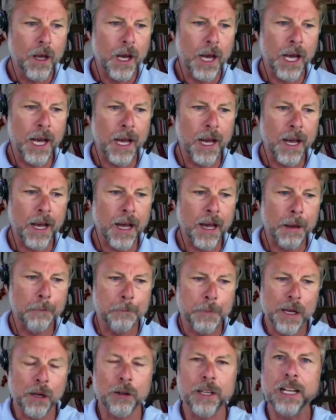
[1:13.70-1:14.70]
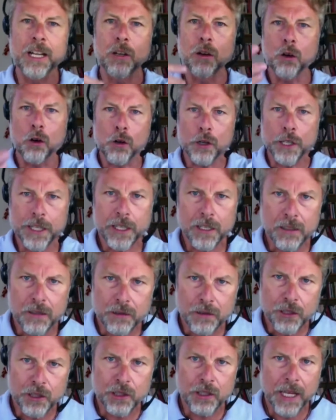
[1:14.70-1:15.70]
uh, building an
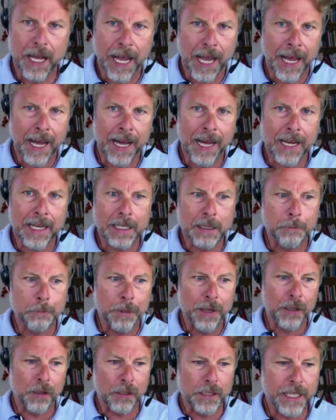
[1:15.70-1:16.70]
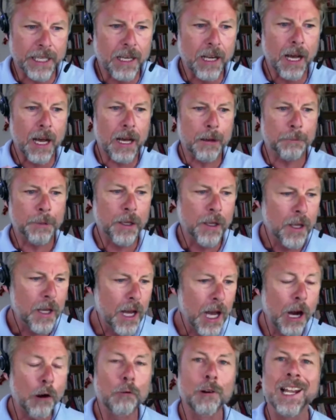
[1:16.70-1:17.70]
audience and building up
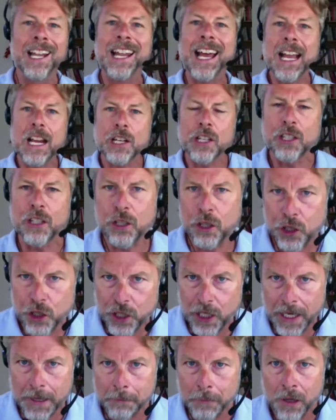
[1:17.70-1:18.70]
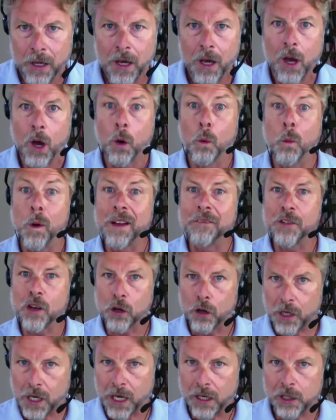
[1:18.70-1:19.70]
a relationship with
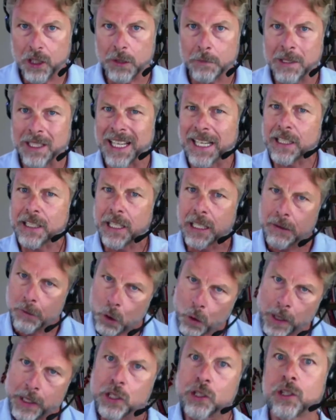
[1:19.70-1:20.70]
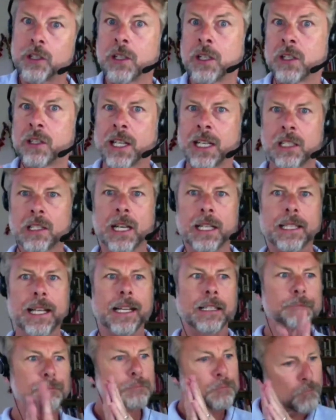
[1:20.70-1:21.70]
your customers, asking them questions, things like
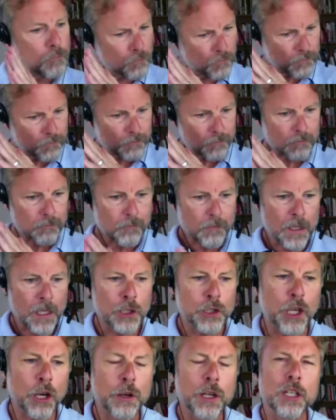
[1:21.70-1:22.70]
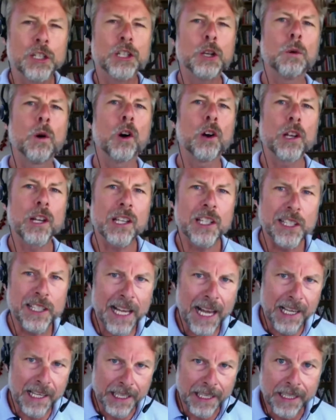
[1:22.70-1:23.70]
that. So you do all your
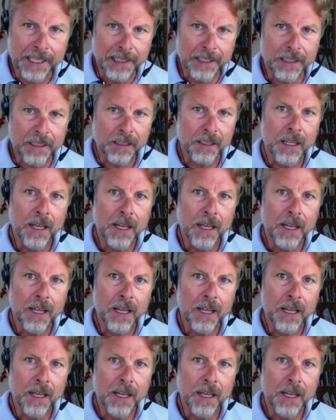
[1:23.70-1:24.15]
selling